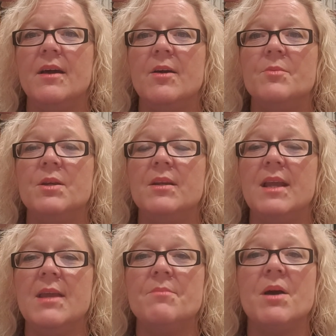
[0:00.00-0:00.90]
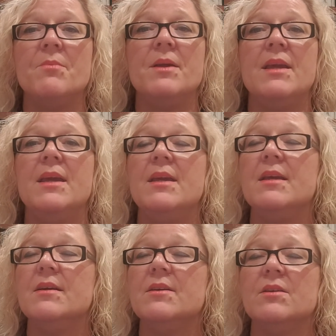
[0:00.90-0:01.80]
You can email
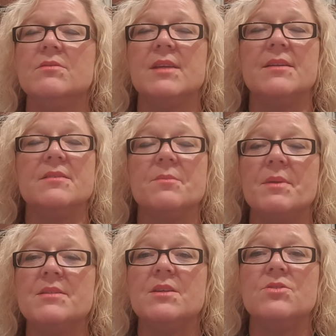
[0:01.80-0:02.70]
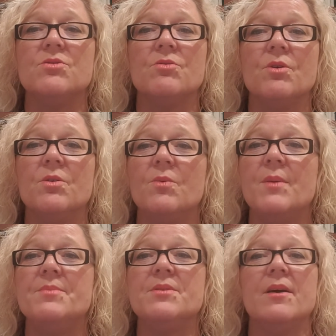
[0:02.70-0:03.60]
me, send us a message through the
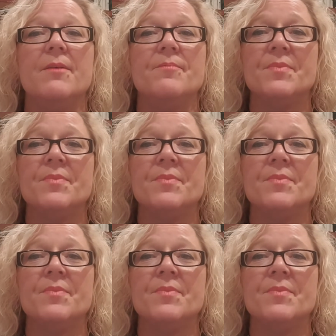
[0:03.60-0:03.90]
website.